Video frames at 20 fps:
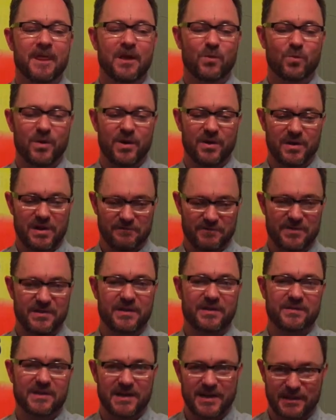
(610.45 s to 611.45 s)
where
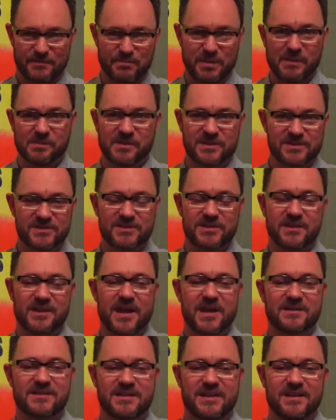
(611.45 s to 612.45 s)
everything that I had published to
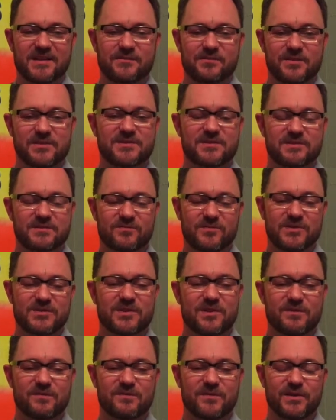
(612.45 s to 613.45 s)
that date was was
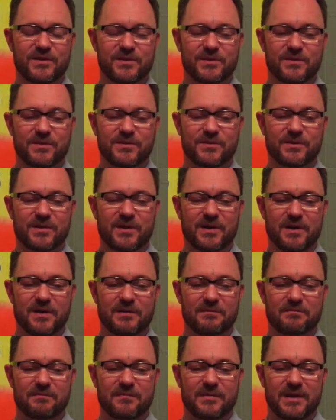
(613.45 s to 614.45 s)
on view,
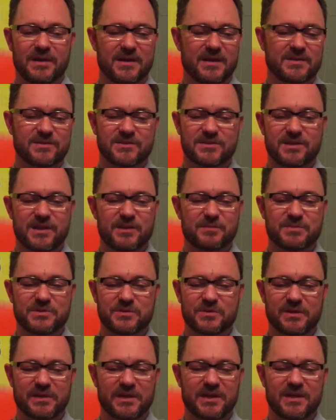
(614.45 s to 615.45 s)
um, and I just keep
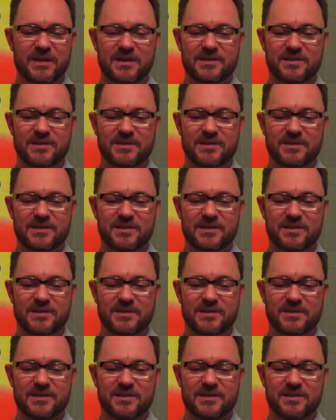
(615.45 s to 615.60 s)
doing it.